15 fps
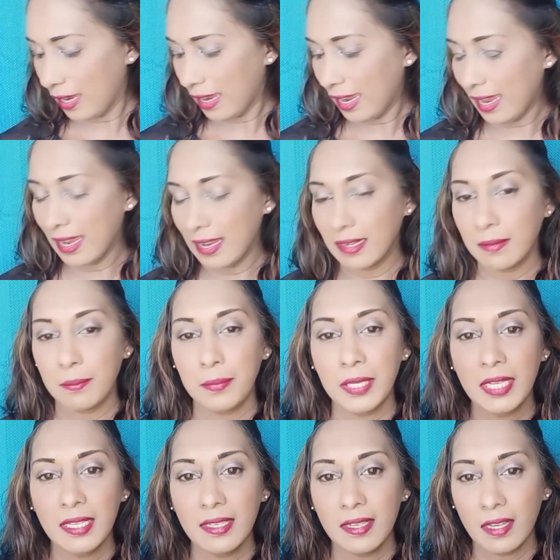And be
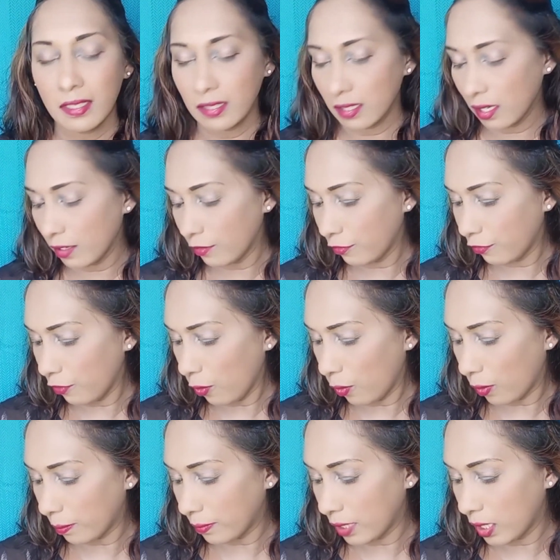not
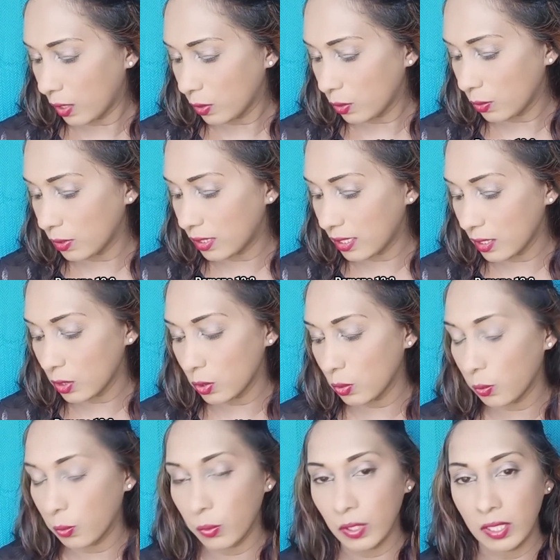conformed to this
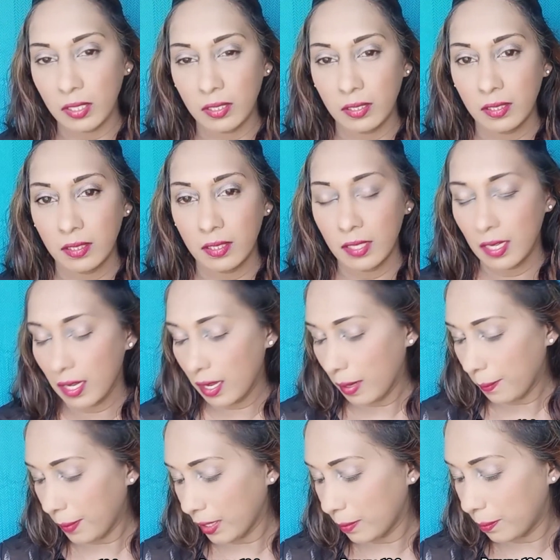world,
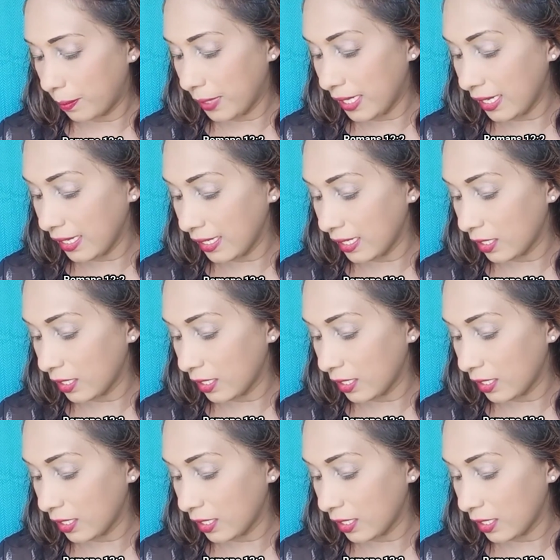but be